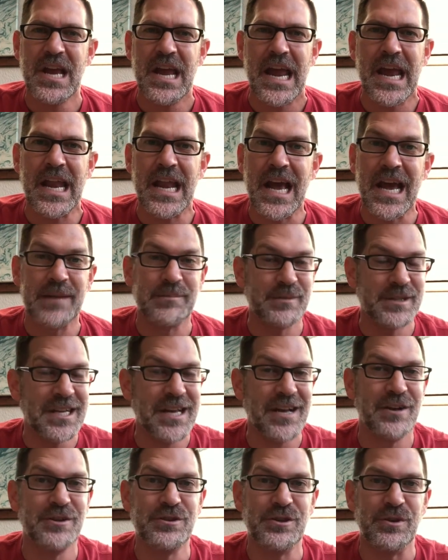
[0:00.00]
And I'm
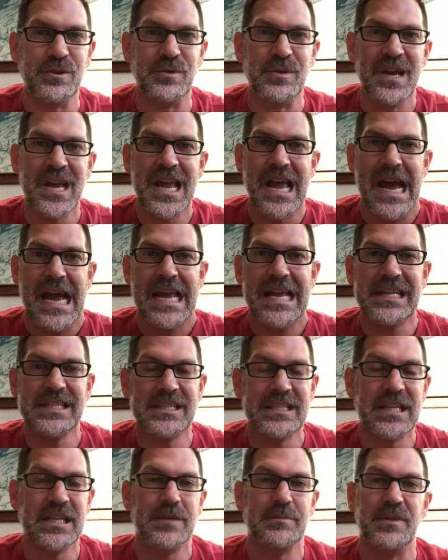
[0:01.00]
telling you, it's
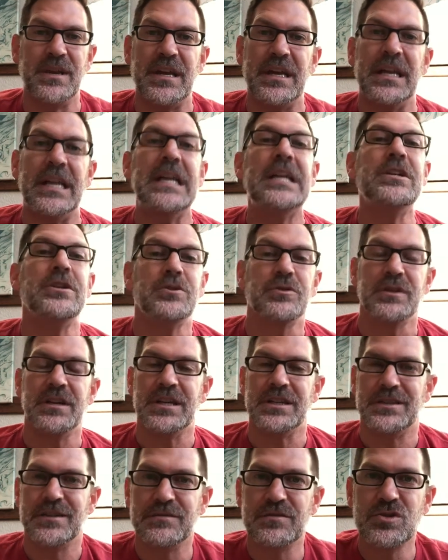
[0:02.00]
going to be an
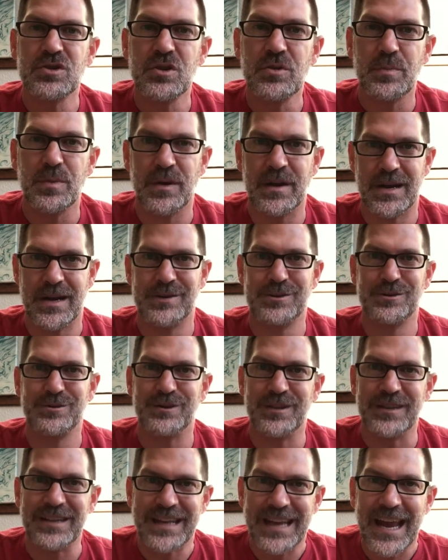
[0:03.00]
increase of
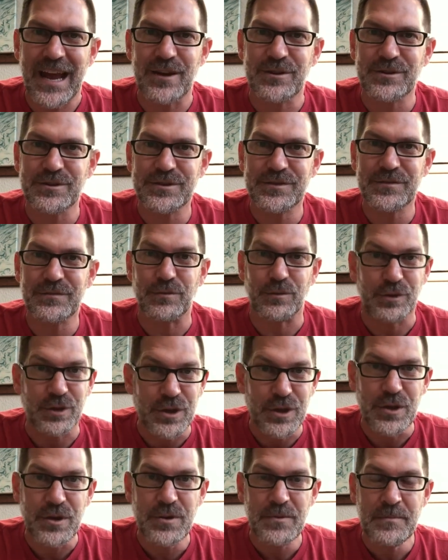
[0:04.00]
supernatural encounters for
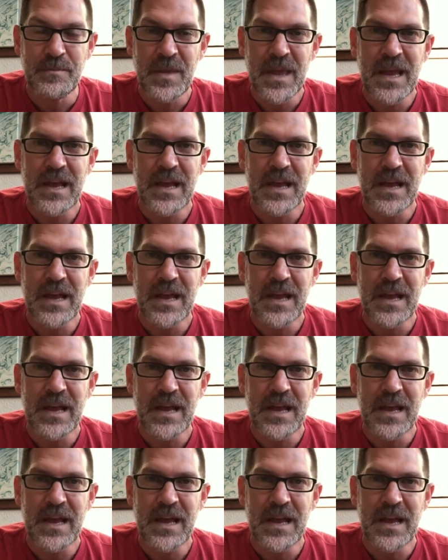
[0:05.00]
you